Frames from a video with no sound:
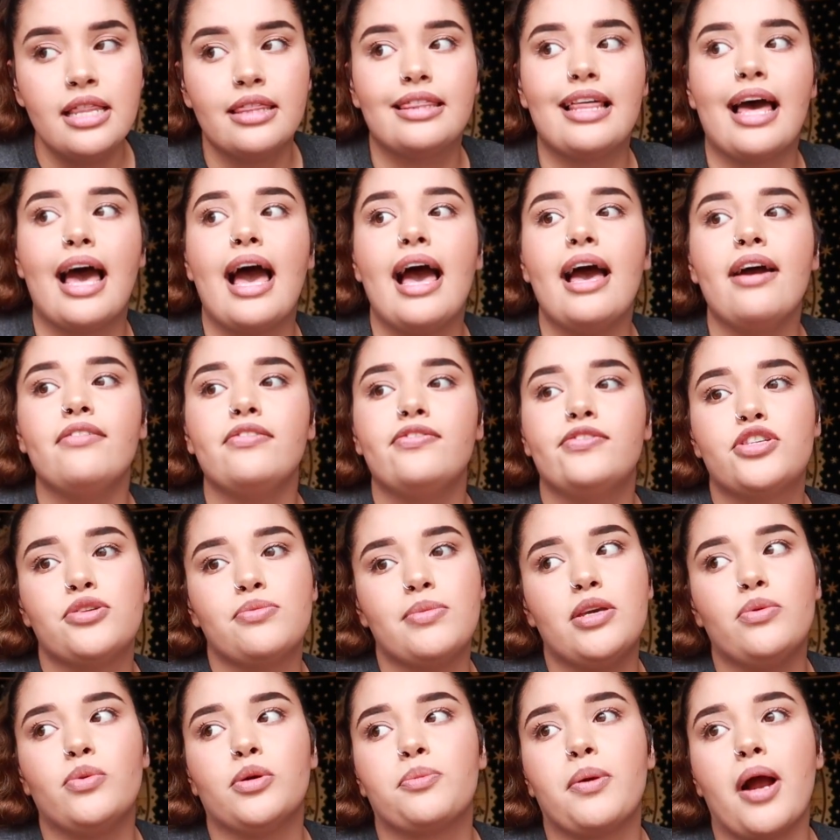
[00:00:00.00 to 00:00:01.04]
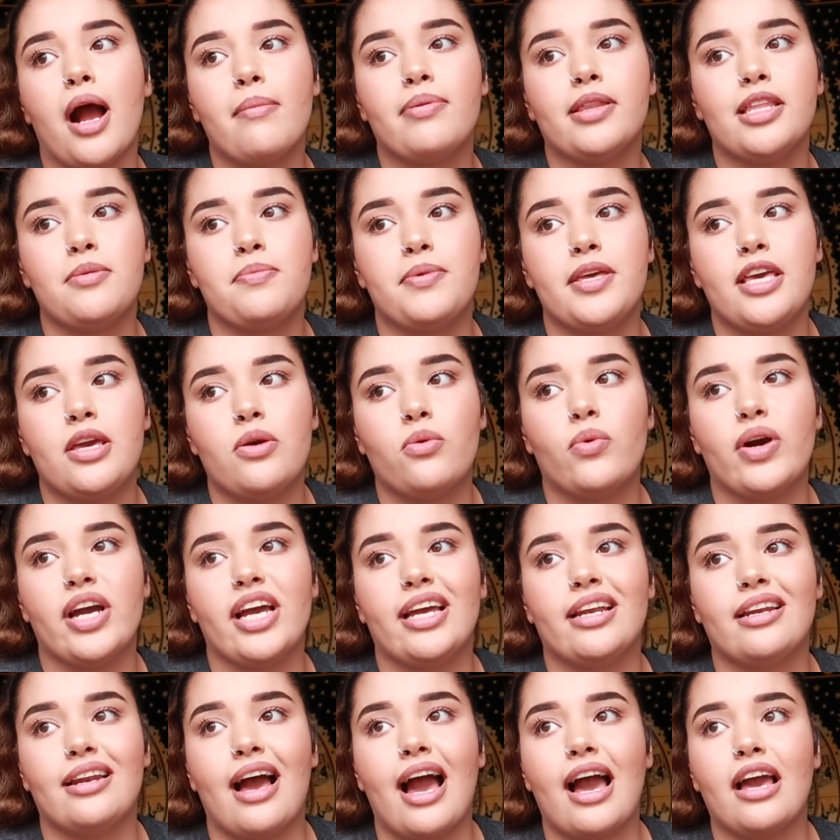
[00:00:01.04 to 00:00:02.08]
That, to me, would probably be
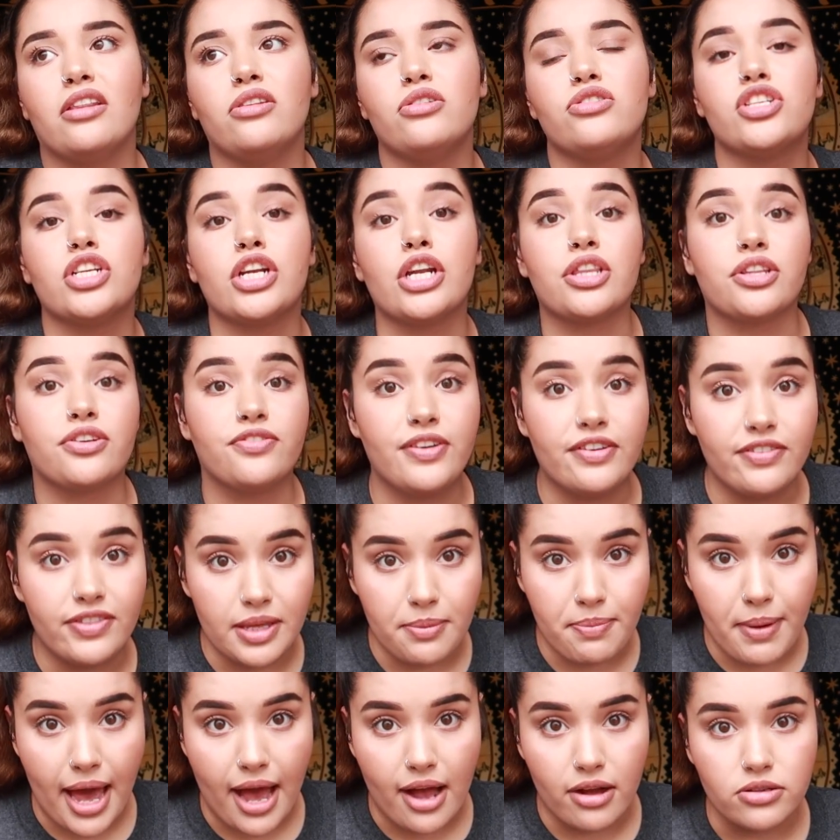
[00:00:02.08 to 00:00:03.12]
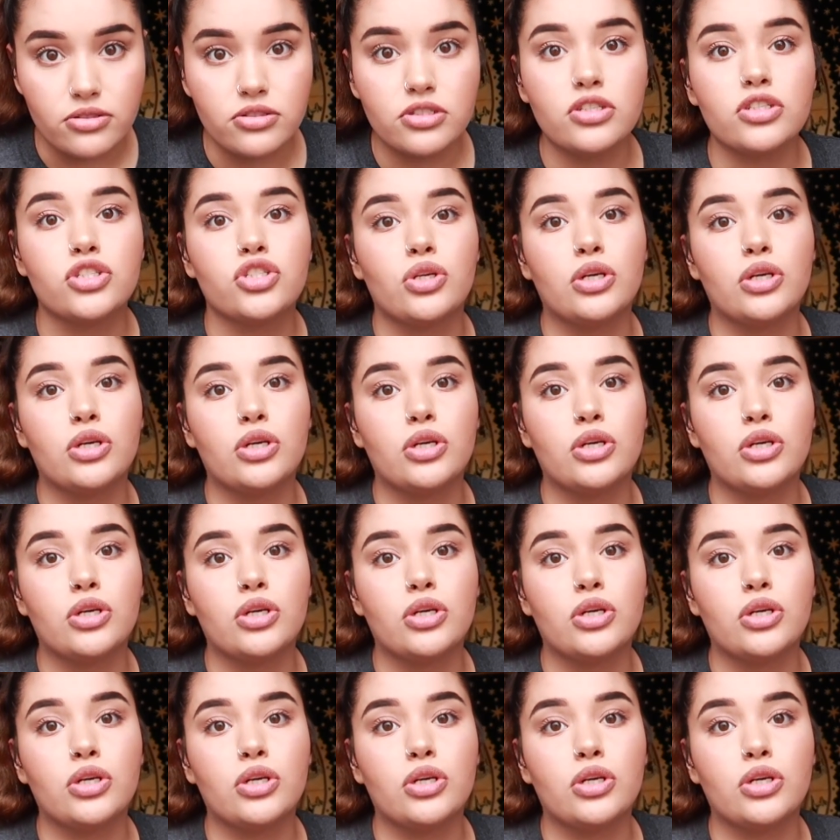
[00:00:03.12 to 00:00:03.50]
when I lose another 50 pounds.